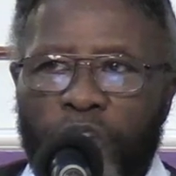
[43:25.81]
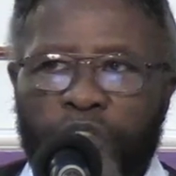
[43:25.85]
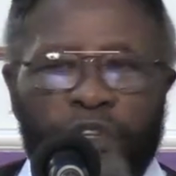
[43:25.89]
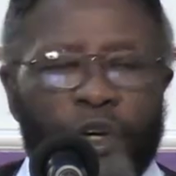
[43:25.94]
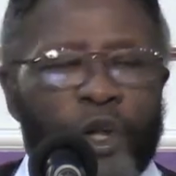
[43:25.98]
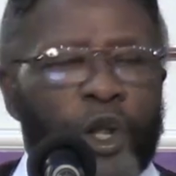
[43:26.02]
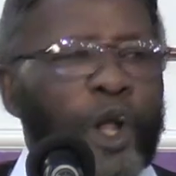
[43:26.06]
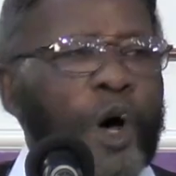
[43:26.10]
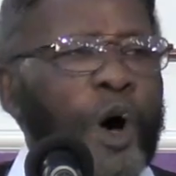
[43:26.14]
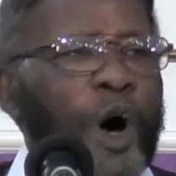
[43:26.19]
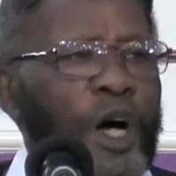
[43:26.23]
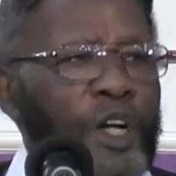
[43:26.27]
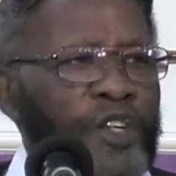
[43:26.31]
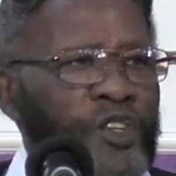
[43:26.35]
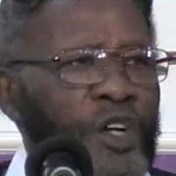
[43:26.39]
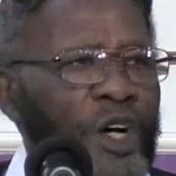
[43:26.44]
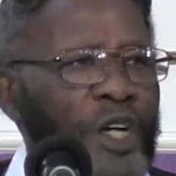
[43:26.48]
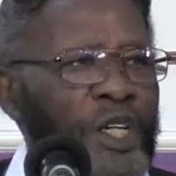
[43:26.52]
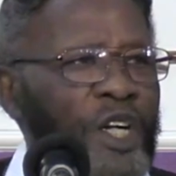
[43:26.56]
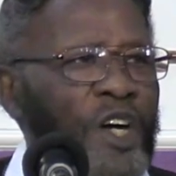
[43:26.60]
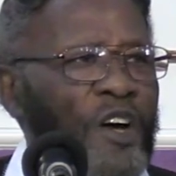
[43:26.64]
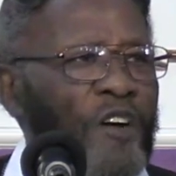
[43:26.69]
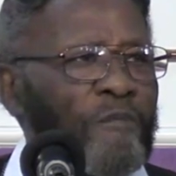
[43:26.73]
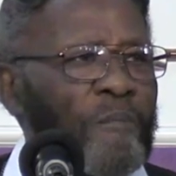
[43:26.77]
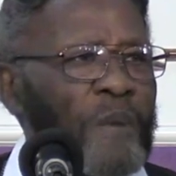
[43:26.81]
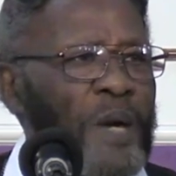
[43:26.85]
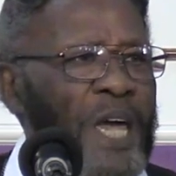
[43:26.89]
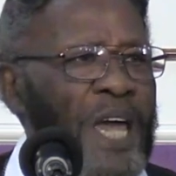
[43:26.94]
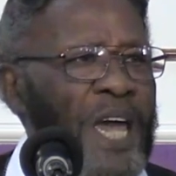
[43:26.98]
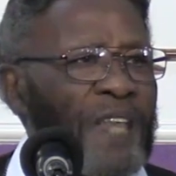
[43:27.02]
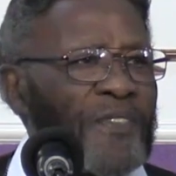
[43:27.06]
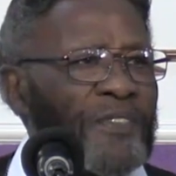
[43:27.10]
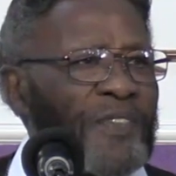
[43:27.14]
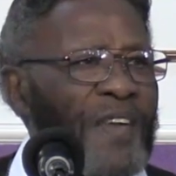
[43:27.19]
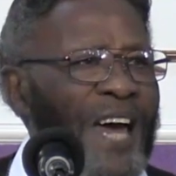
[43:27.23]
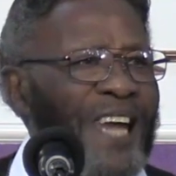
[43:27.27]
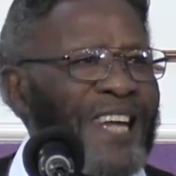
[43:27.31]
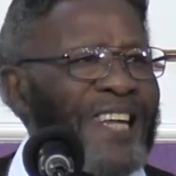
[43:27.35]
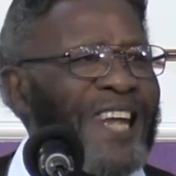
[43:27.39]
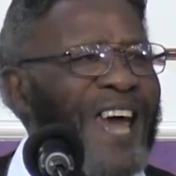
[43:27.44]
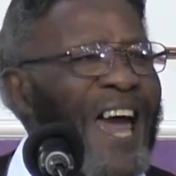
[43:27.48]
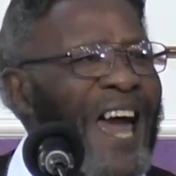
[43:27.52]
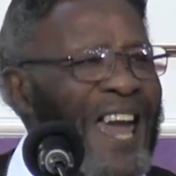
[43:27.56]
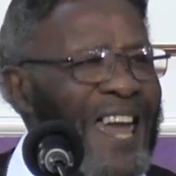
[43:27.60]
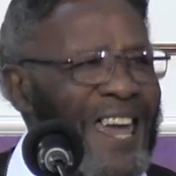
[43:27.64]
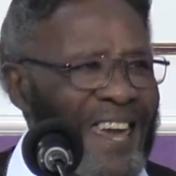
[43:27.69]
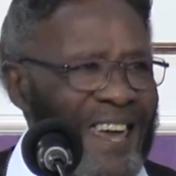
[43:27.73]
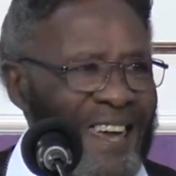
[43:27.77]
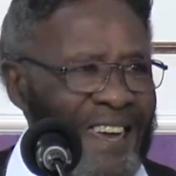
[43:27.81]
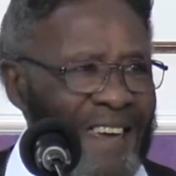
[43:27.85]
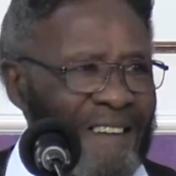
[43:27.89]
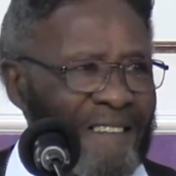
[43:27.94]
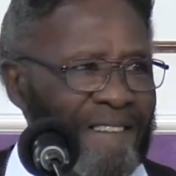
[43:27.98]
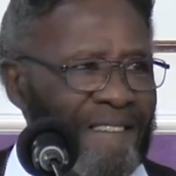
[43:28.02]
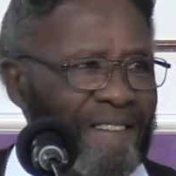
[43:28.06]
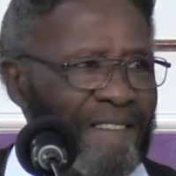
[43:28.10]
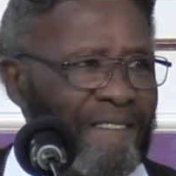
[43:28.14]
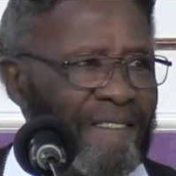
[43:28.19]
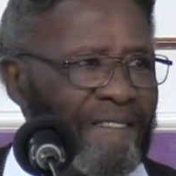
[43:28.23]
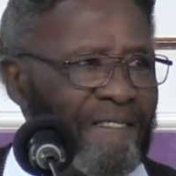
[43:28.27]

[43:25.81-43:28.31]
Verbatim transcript: which the Lord shall give me in that day.